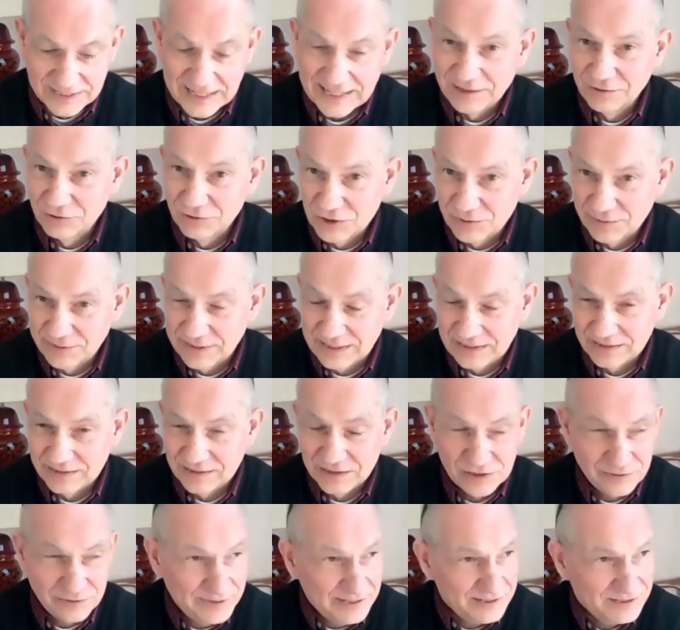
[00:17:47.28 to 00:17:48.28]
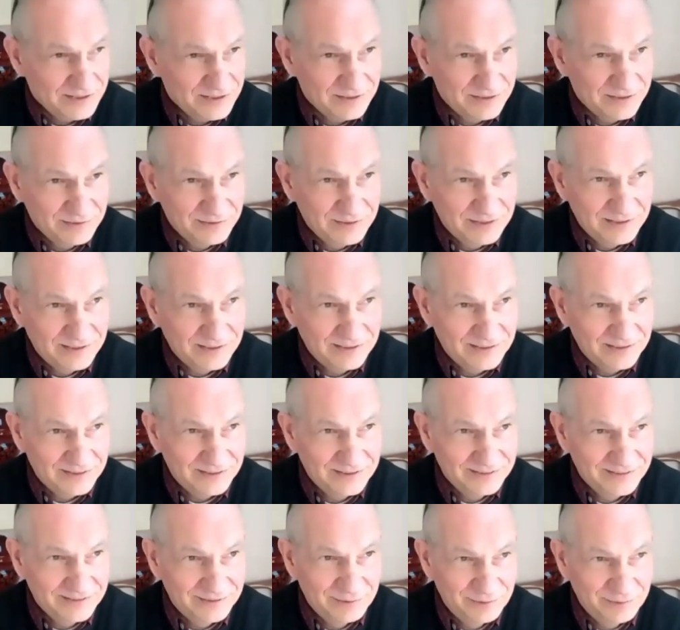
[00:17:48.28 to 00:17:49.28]
Techno stress,
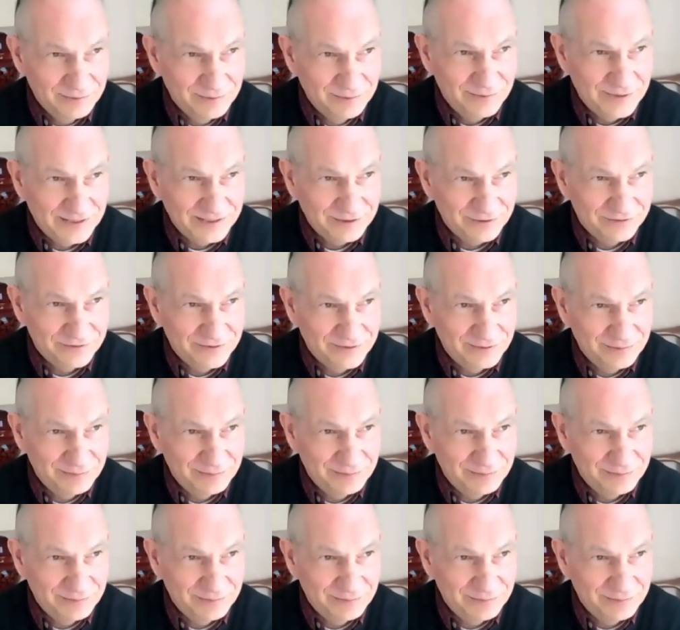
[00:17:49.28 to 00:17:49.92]
one of